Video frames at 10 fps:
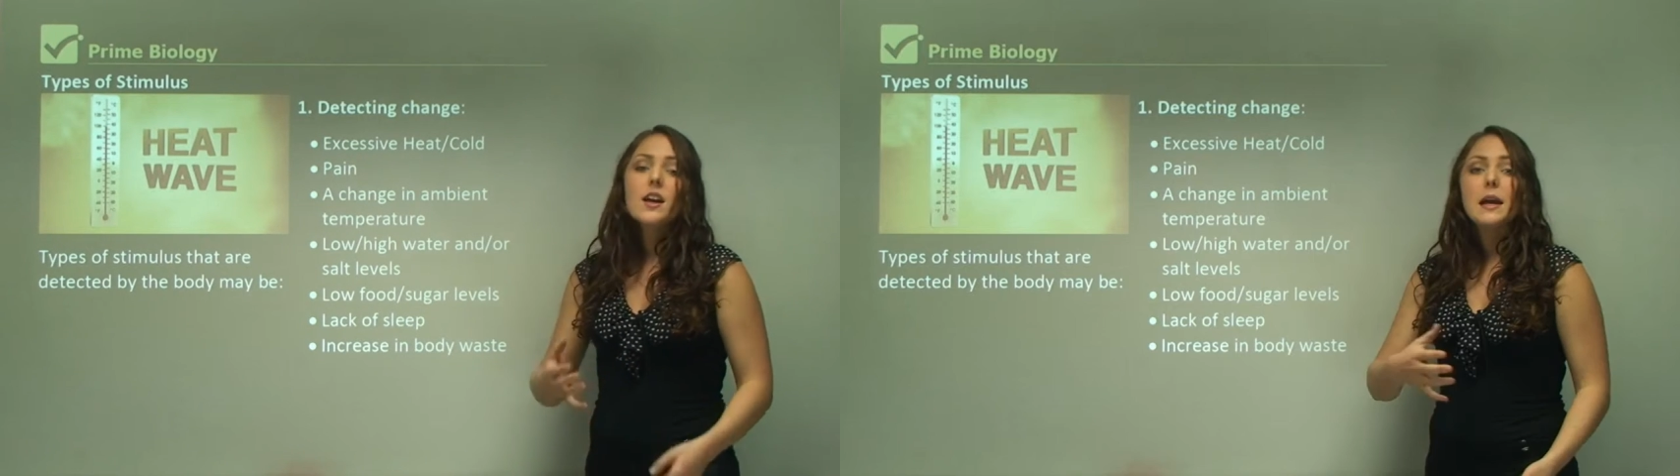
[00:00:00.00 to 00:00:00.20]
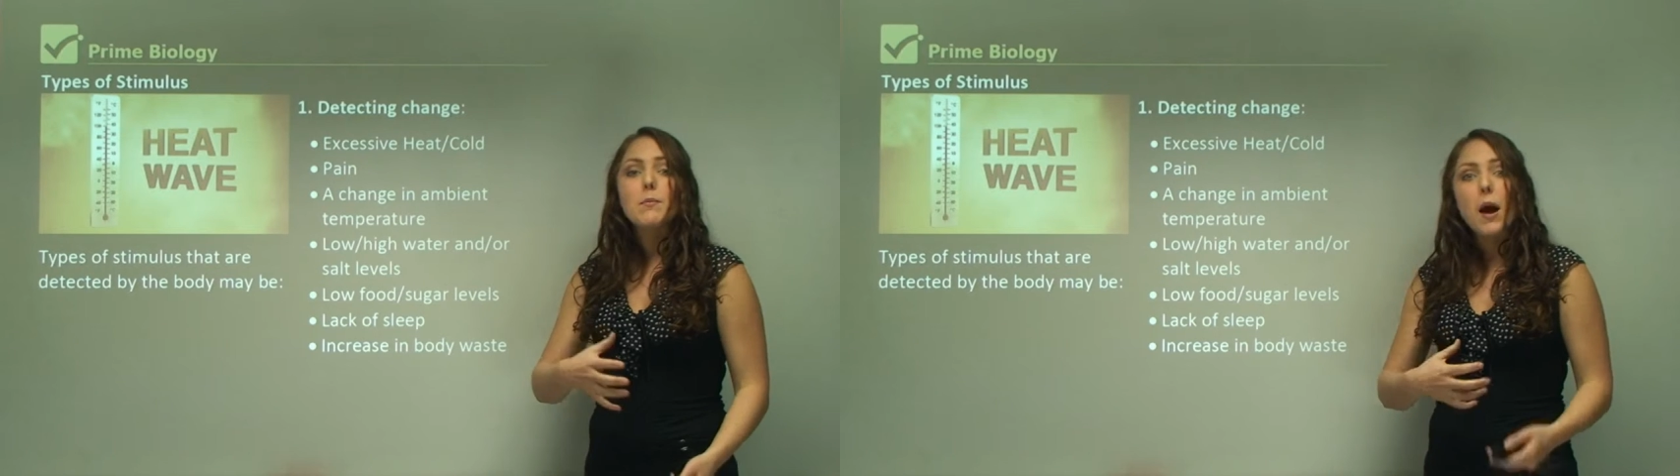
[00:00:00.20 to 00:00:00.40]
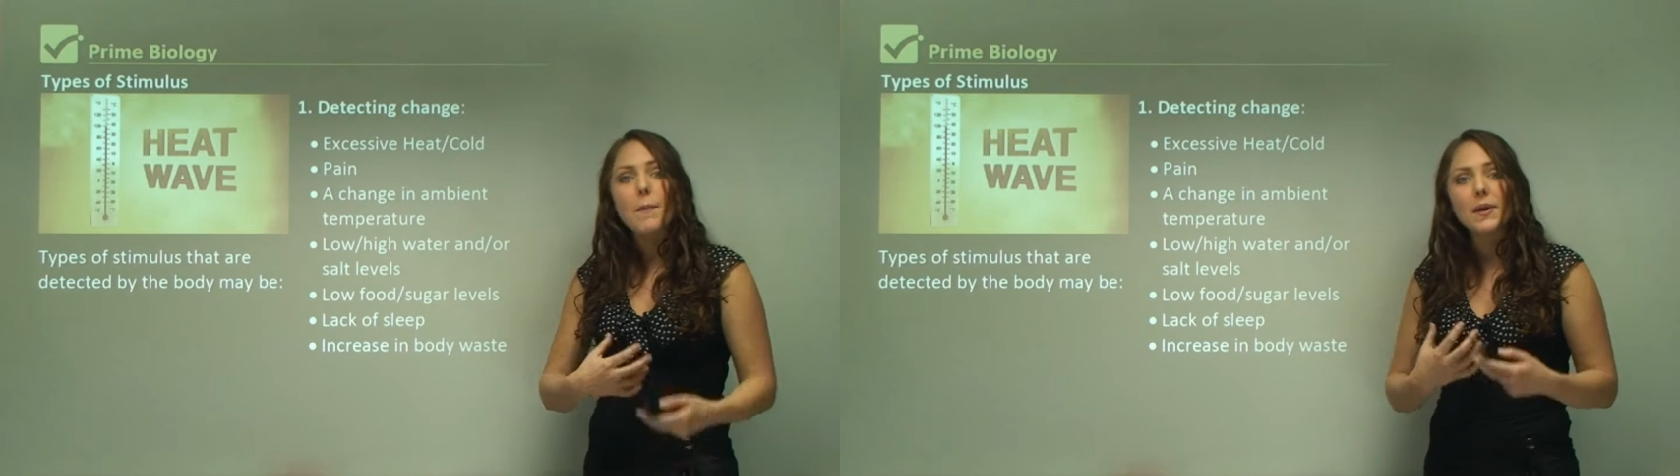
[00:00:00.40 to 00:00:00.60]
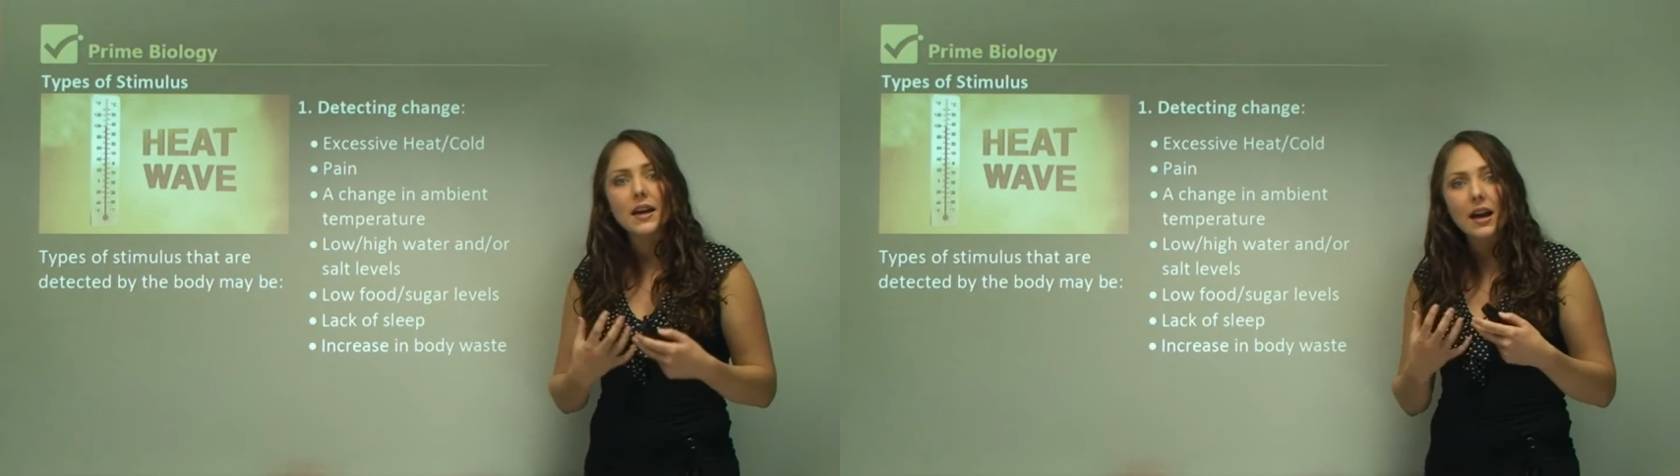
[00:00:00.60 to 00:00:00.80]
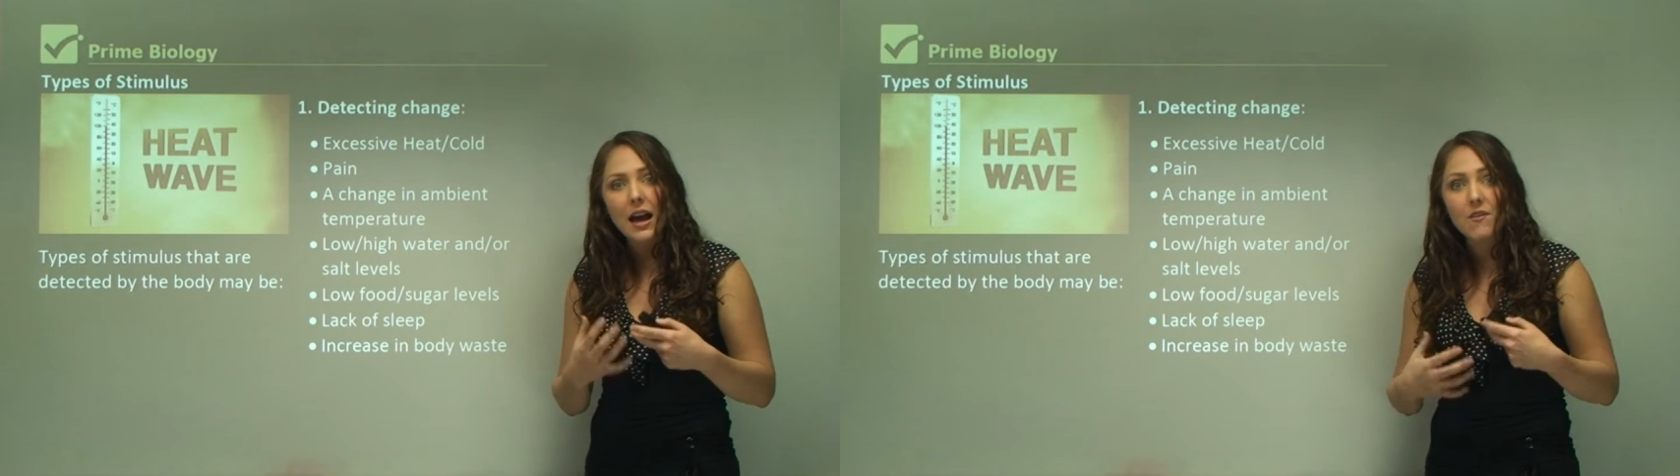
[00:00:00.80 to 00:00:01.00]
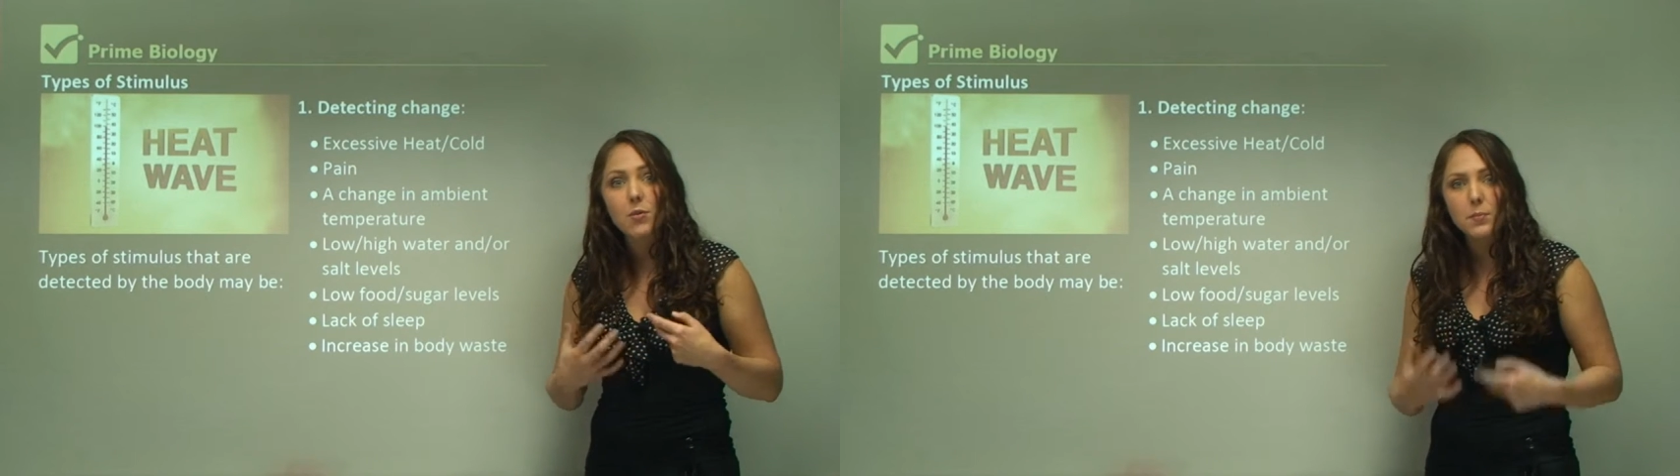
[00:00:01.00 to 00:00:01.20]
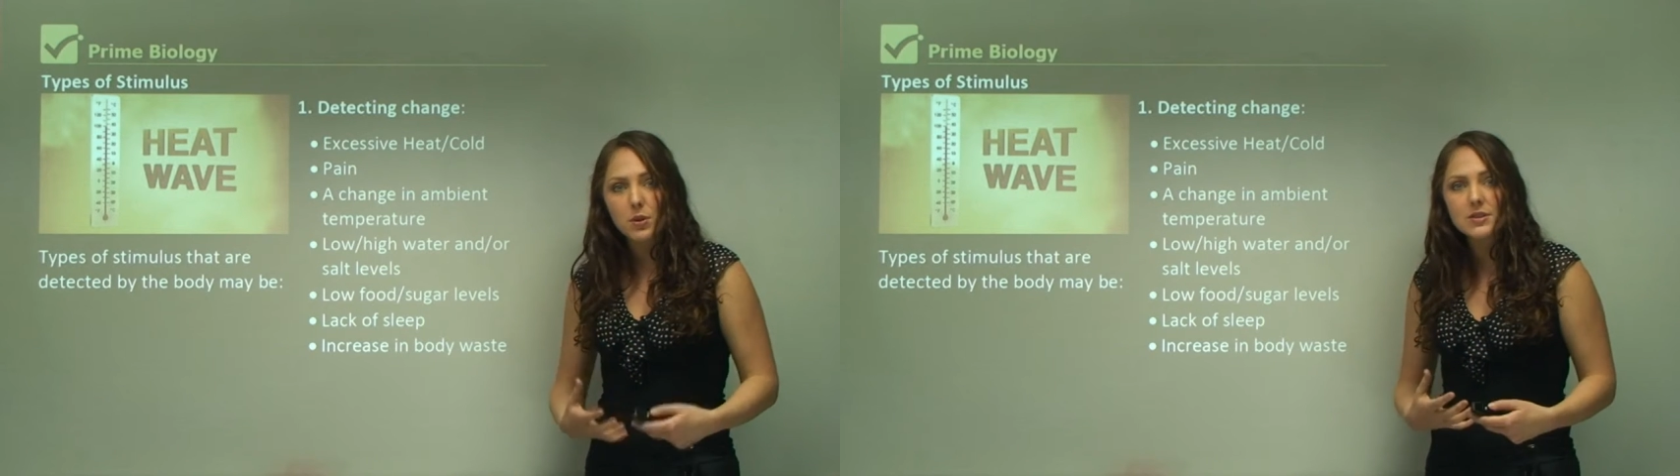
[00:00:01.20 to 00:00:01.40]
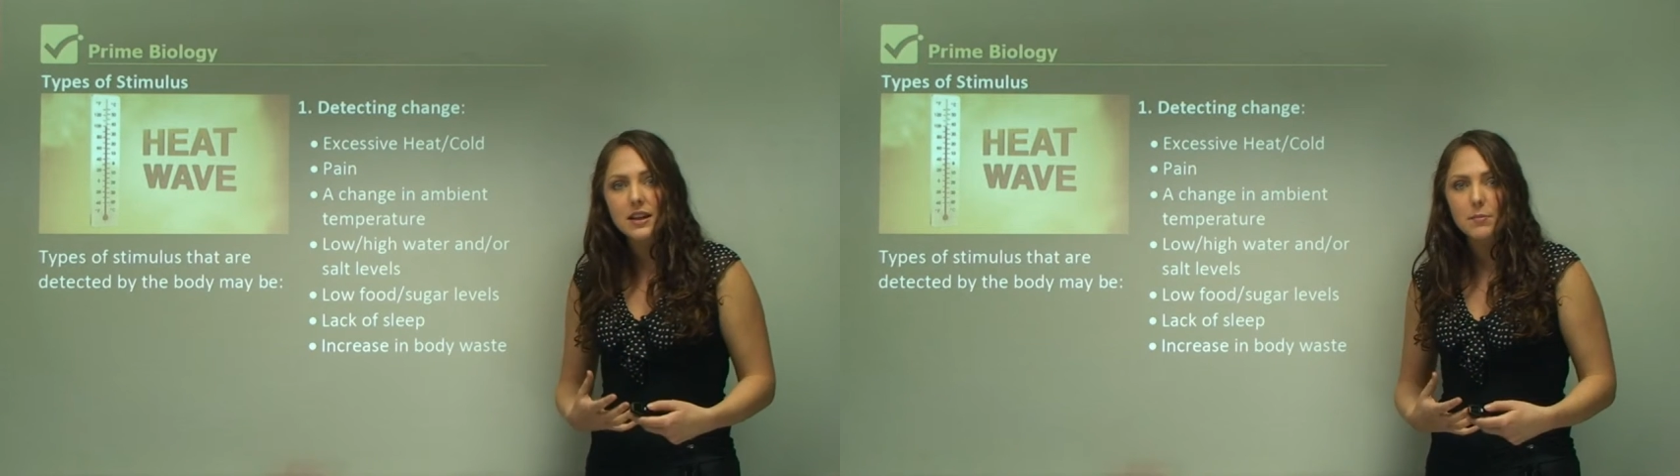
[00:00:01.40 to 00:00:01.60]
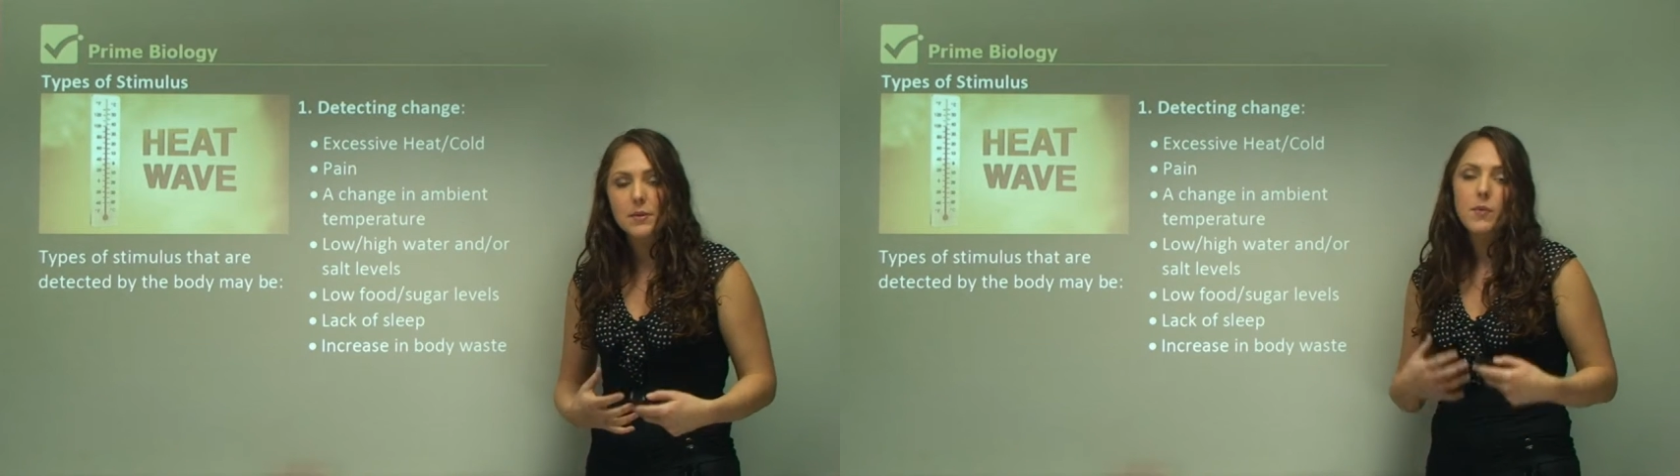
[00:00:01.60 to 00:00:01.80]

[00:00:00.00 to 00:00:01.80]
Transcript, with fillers: it might be, have a build-up,